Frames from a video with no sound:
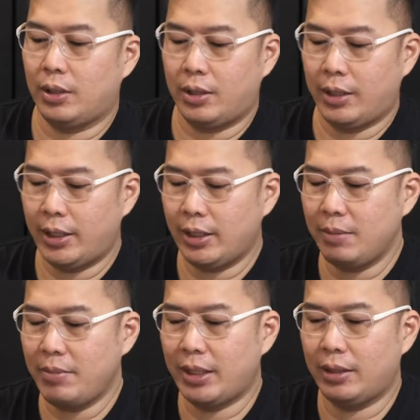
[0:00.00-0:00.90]
another
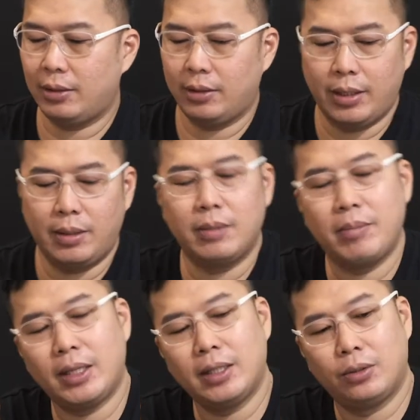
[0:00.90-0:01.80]

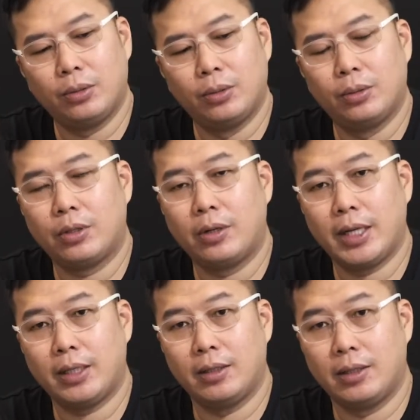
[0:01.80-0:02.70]
method to
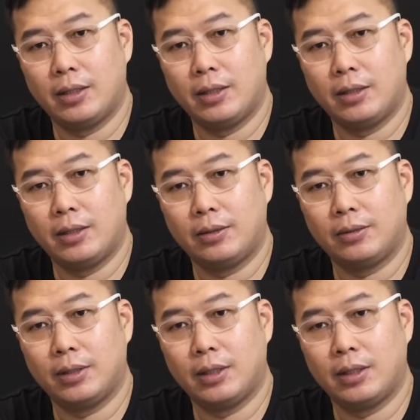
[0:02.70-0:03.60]
connect
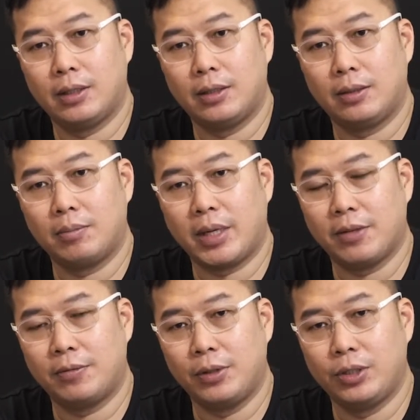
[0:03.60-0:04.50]
the
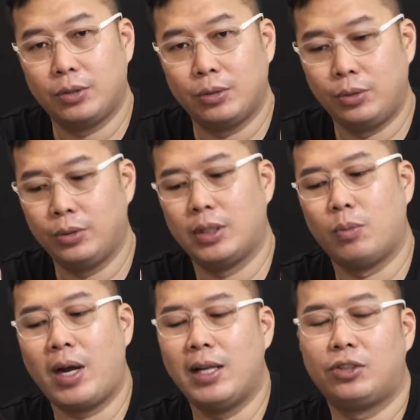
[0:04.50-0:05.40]
microphone is to use a
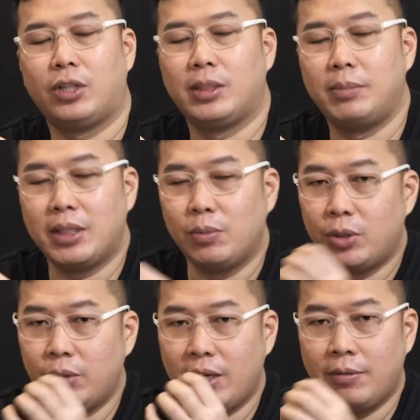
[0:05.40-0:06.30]
wireless transmitter. We
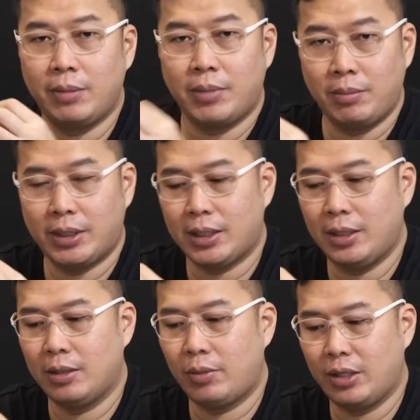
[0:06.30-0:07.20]
don't have it, but basically
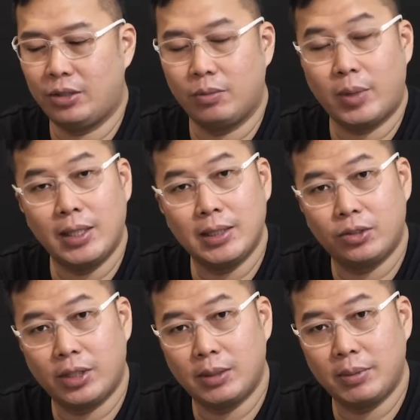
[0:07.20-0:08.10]
the wireless
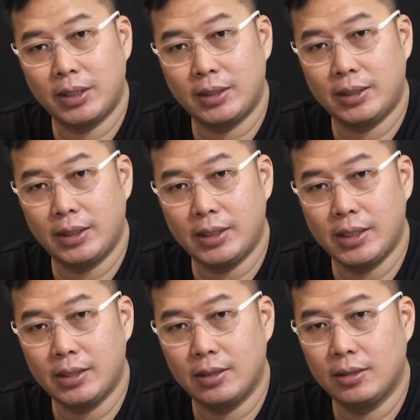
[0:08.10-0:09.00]
transmitter sits here.